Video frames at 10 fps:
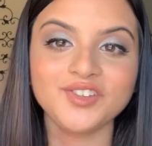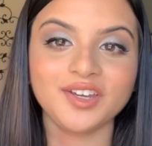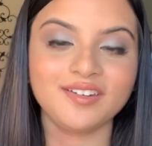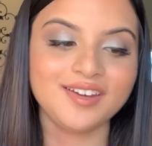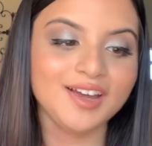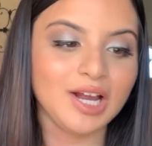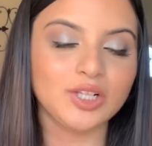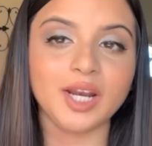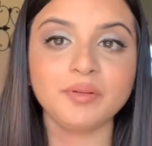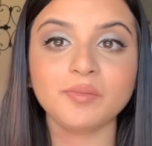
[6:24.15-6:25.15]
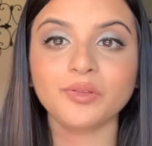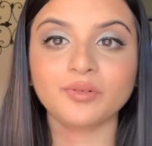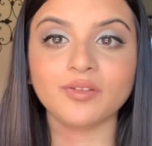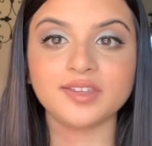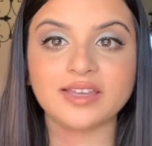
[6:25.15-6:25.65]
and a lot of people
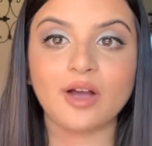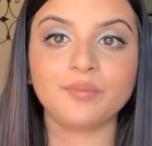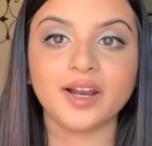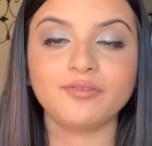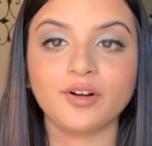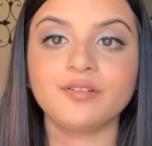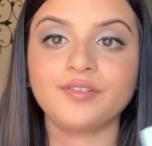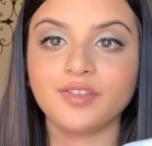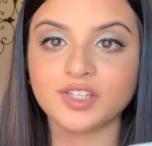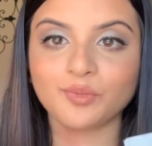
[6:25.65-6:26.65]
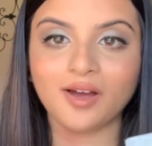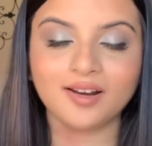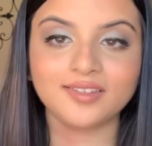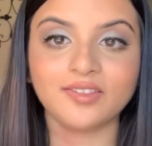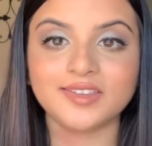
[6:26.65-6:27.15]
throw these out, but I've heard for this
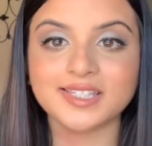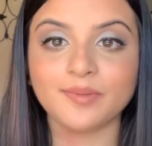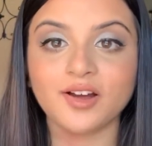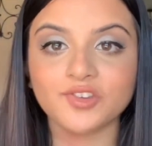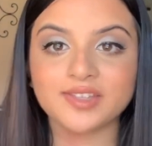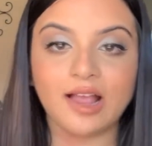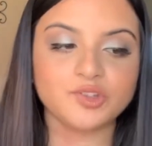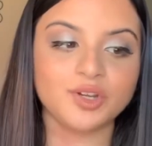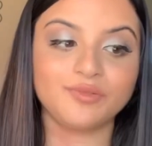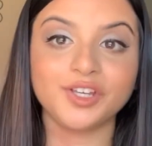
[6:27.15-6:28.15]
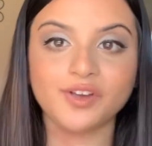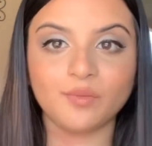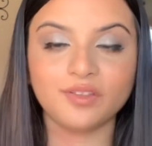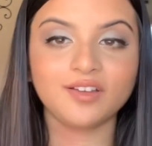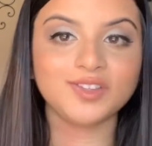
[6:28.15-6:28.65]
product that this sponge is actually really good
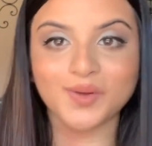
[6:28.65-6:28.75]
with it,